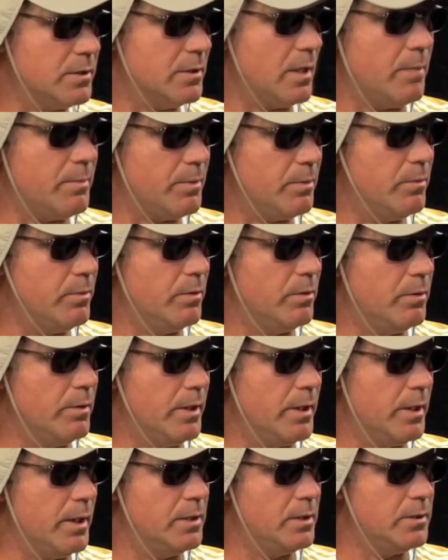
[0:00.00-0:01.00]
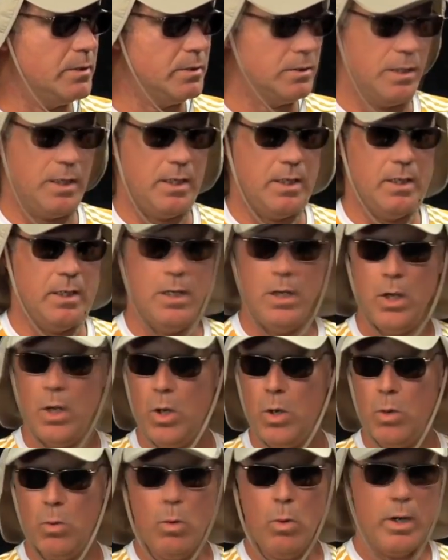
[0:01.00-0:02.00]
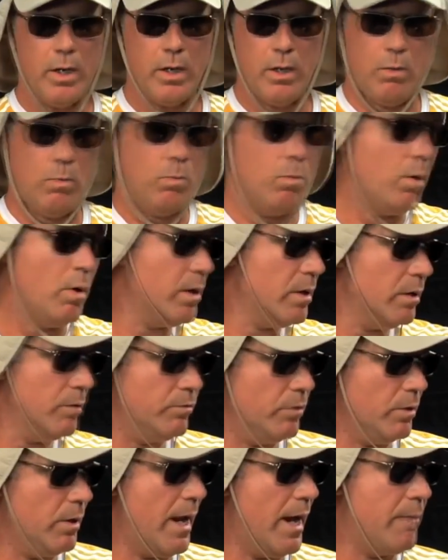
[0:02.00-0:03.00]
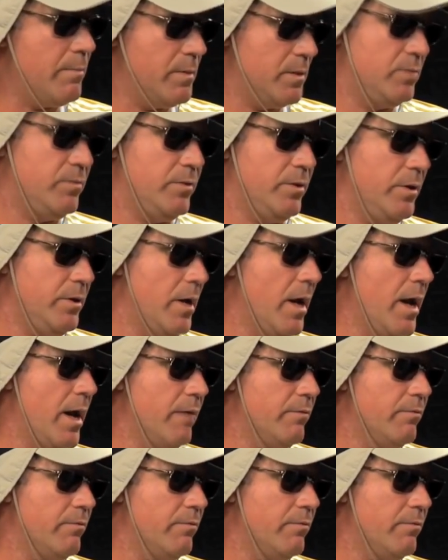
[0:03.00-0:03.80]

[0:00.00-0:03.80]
how everyone knew he was going to be there, especially since one of the games he literally